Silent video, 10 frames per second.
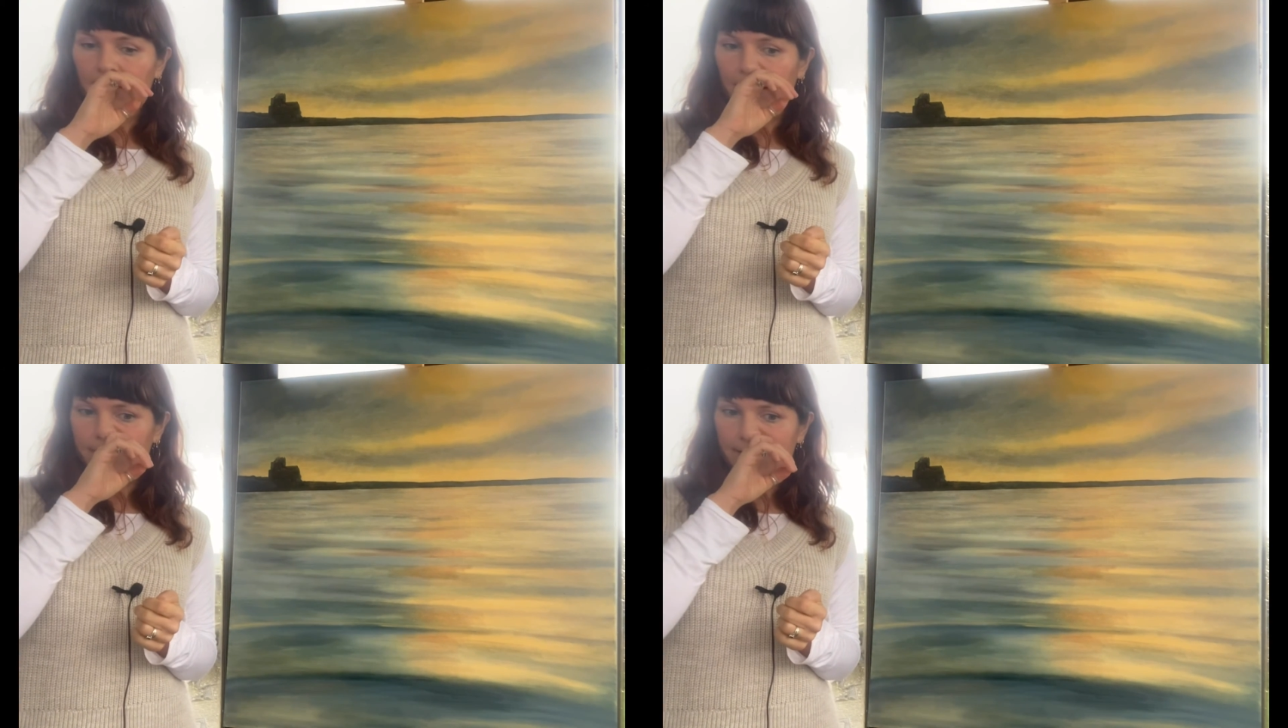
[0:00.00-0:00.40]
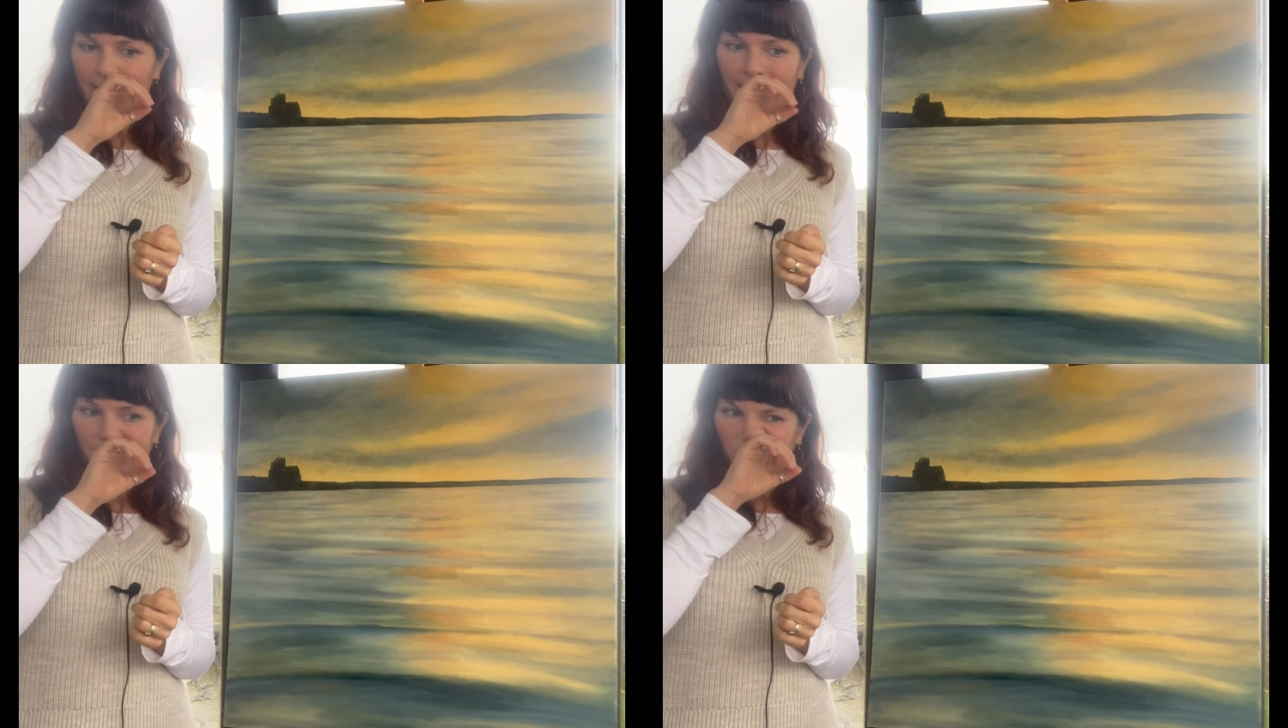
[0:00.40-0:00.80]

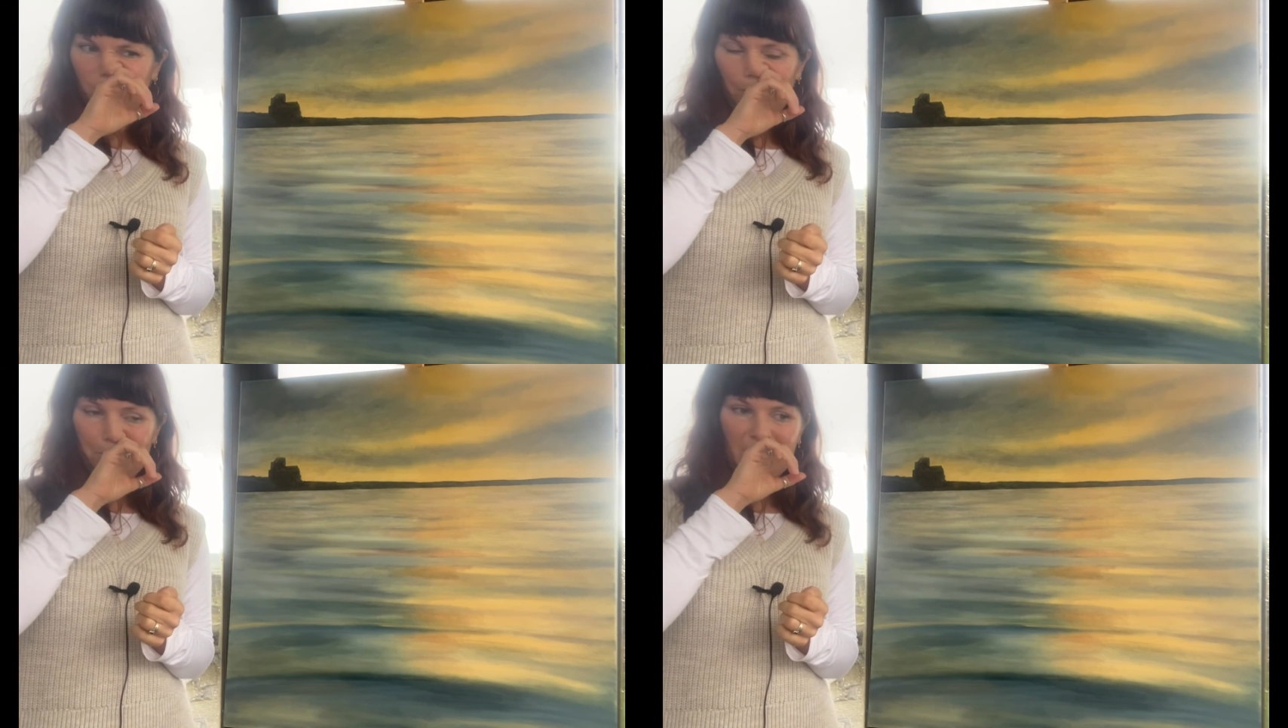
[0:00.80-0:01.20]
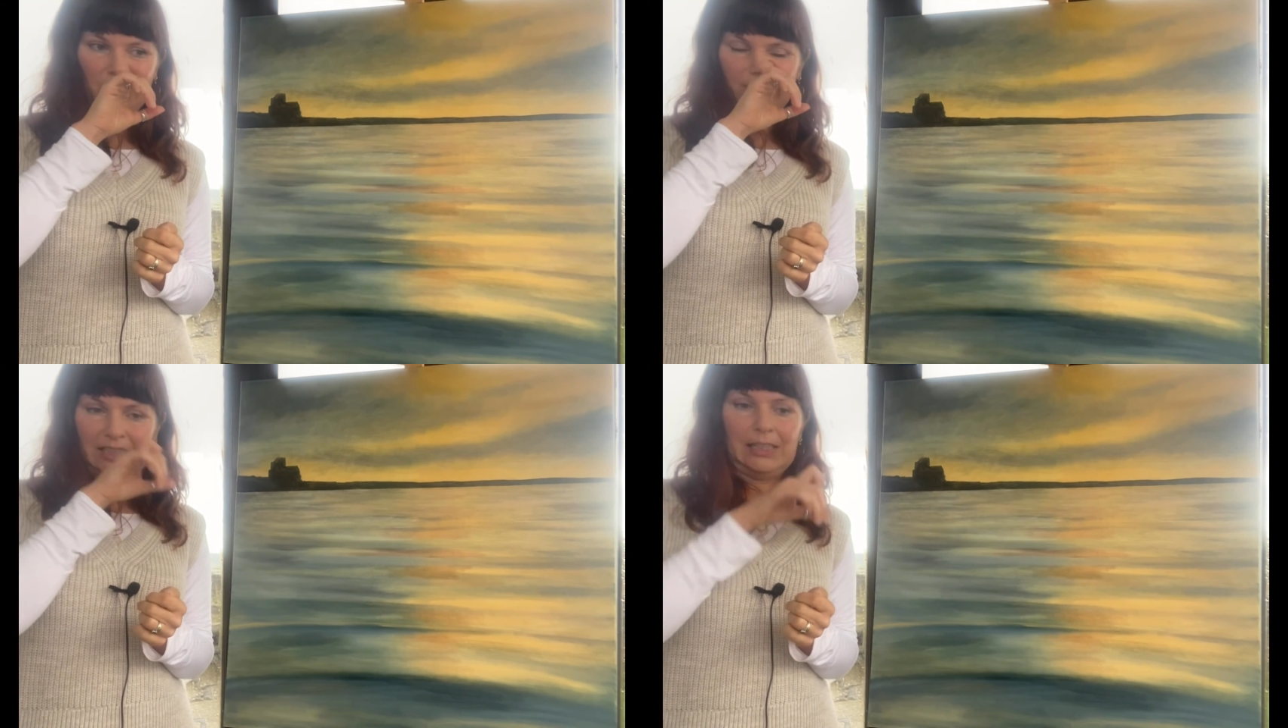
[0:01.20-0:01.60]
sat on the website
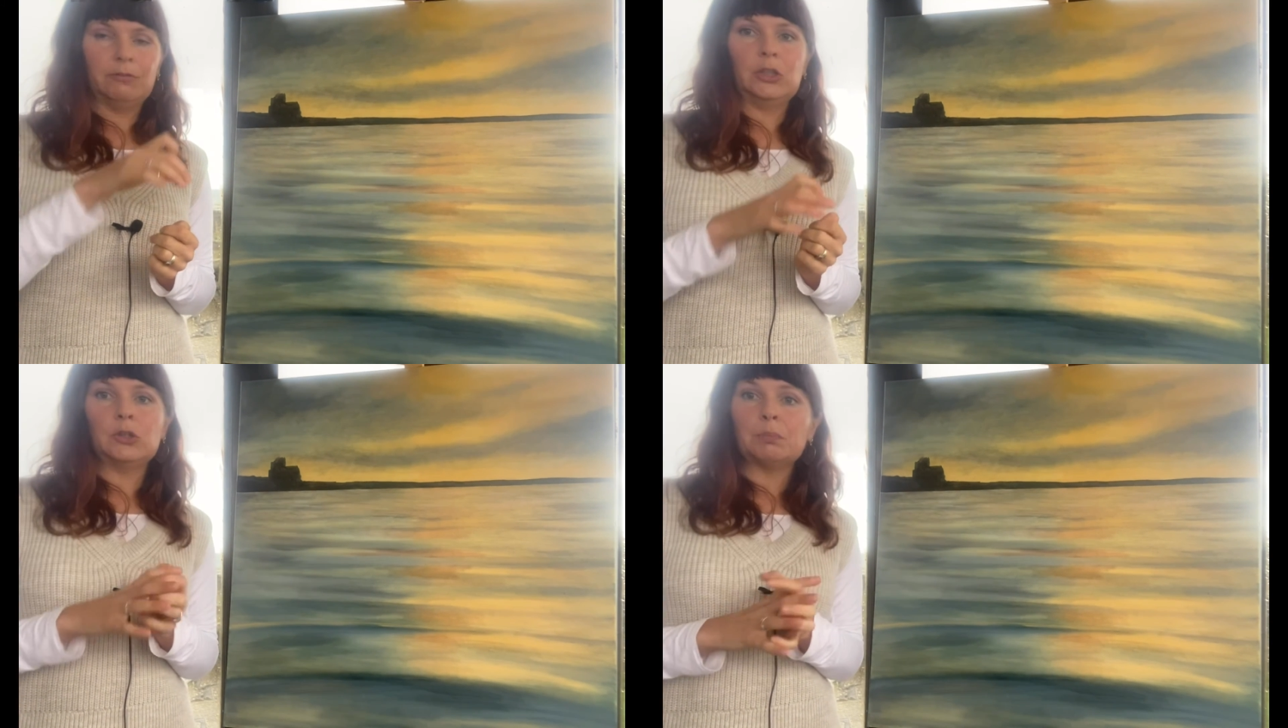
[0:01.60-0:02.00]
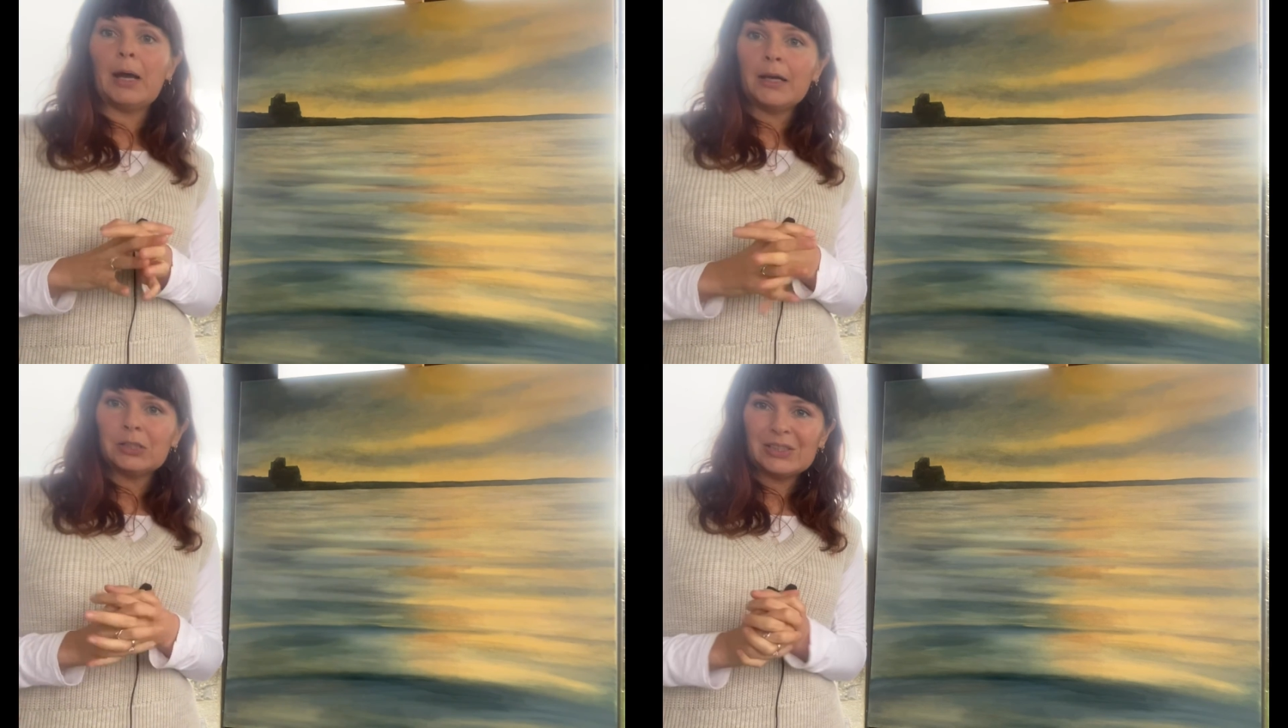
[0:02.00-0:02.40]
already for you to
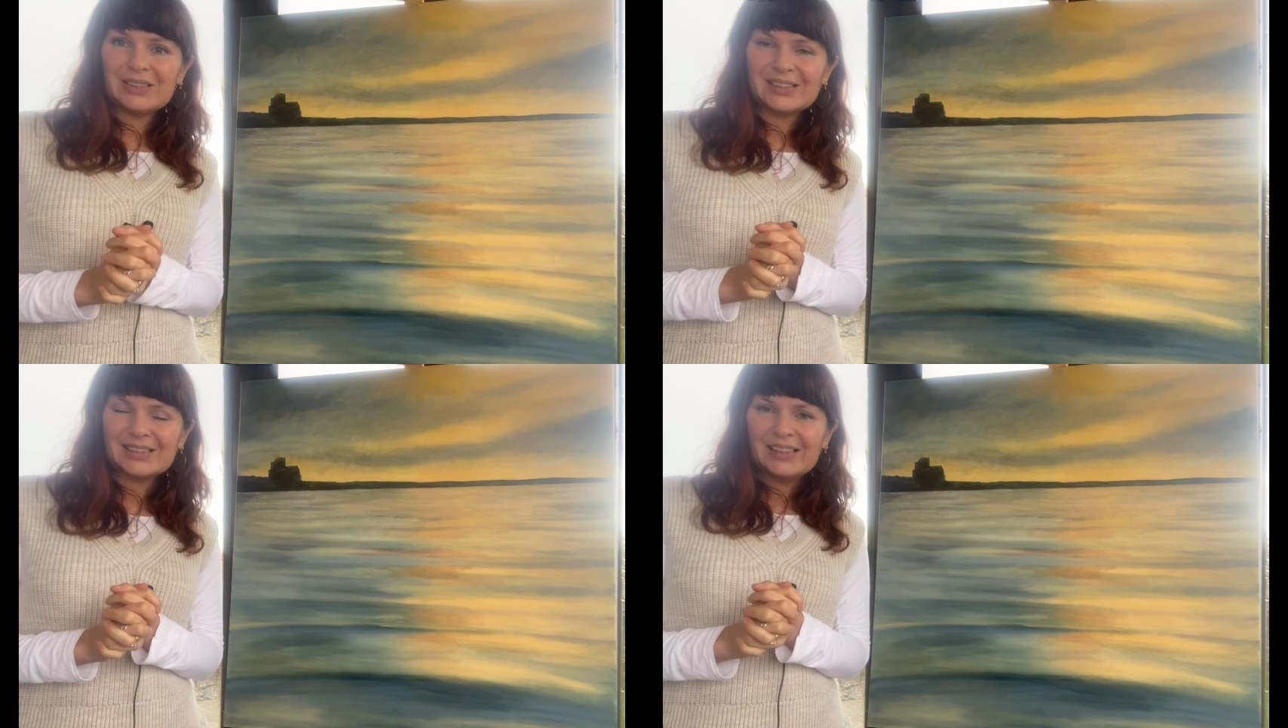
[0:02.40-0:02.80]
purchase.